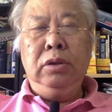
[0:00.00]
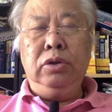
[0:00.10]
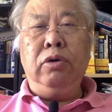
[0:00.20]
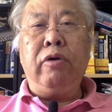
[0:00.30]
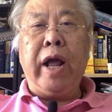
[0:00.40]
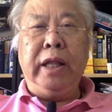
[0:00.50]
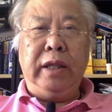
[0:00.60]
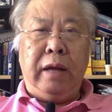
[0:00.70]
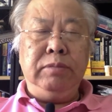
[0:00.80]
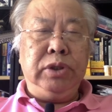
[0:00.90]
to rent
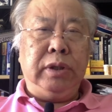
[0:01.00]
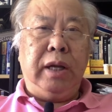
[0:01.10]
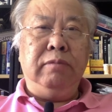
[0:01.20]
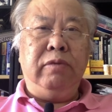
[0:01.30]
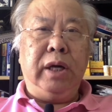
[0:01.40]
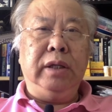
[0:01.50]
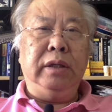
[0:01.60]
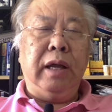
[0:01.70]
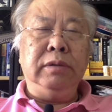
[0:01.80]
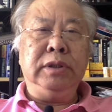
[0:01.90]
them to them rather
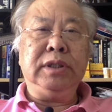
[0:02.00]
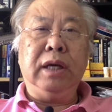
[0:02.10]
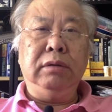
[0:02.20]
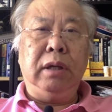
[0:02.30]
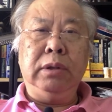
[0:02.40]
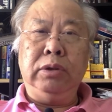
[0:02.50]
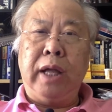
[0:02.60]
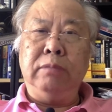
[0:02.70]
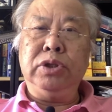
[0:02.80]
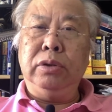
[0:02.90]
than sell that to
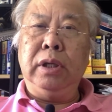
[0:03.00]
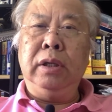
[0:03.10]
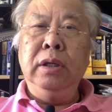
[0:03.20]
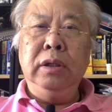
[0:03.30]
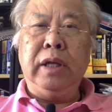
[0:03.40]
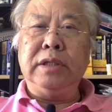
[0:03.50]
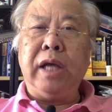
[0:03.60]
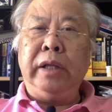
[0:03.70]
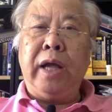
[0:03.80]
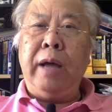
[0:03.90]
them, so that there's
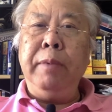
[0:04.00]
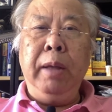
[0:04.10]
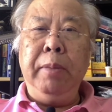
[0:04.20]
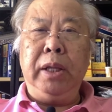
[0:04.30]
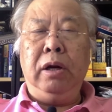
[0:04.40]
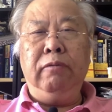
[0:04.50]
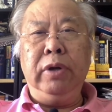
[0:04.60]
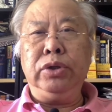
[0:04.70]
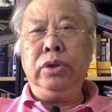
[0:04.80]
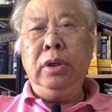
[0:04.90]
a time limit on
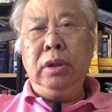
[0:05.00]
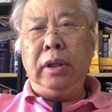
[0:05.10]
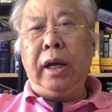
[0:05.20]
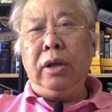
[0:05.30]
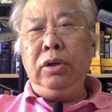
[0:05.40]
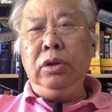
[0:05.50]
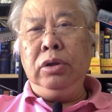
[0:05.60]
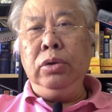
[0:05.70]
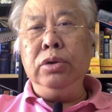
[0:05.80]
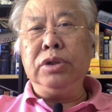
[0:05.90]
which they can
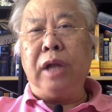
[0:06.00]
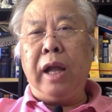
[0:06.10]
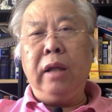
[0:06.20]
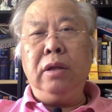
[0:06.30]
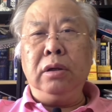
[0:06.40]
use the land.